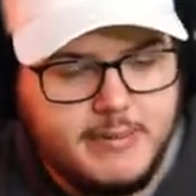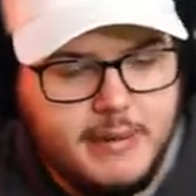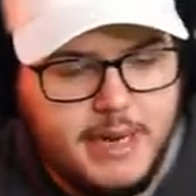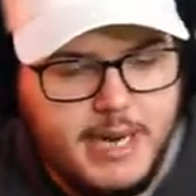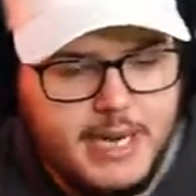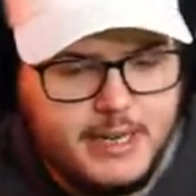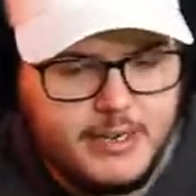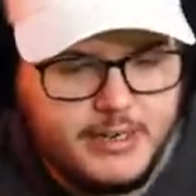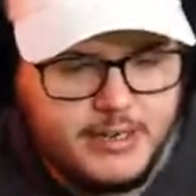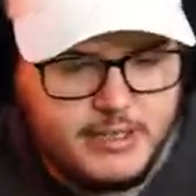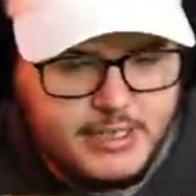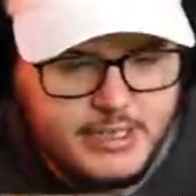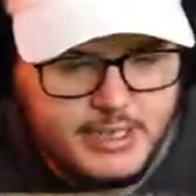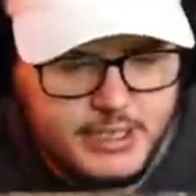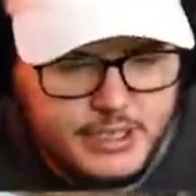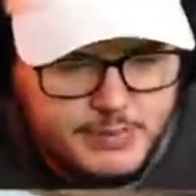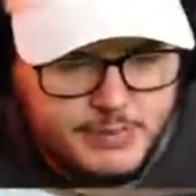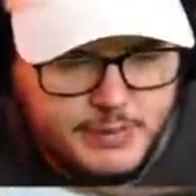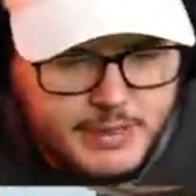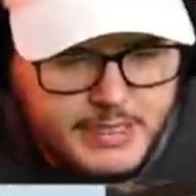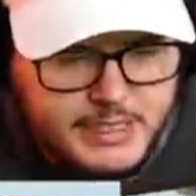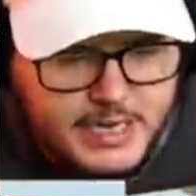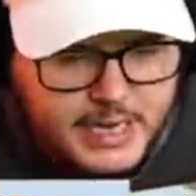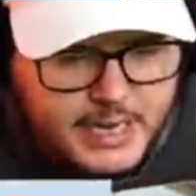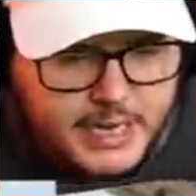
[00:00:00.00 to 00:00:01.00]
matters is
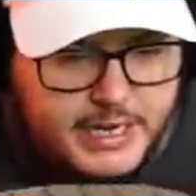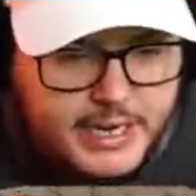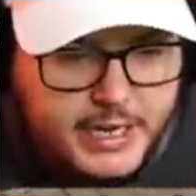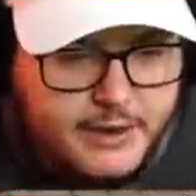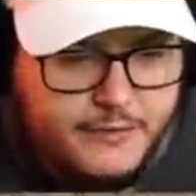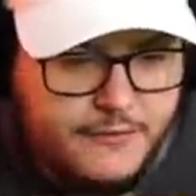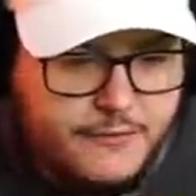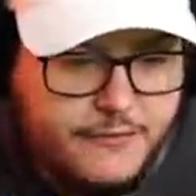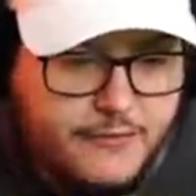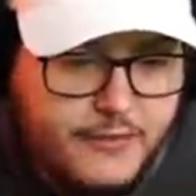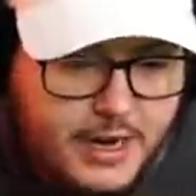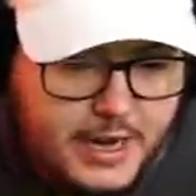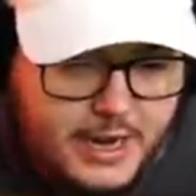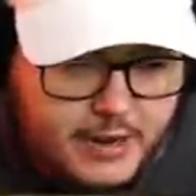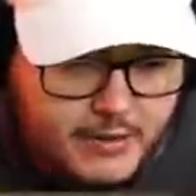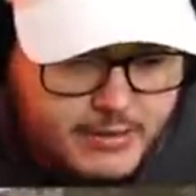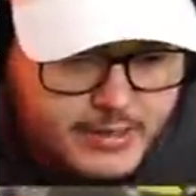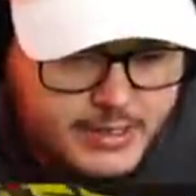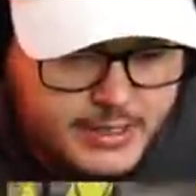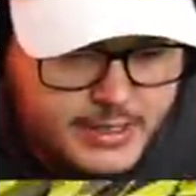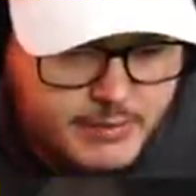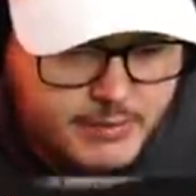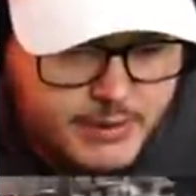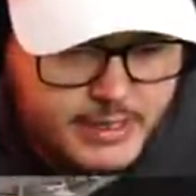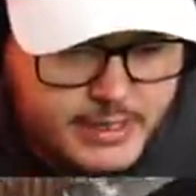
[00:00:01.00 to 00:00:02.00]
because I have found,
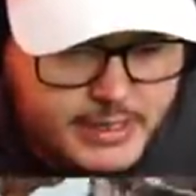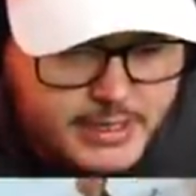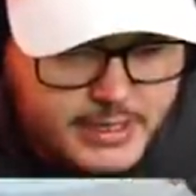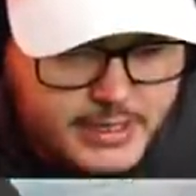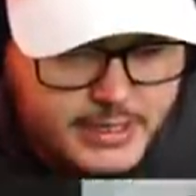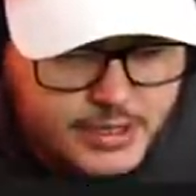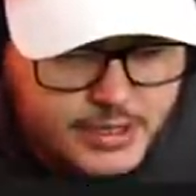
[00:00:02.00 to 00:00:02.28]
anyway, this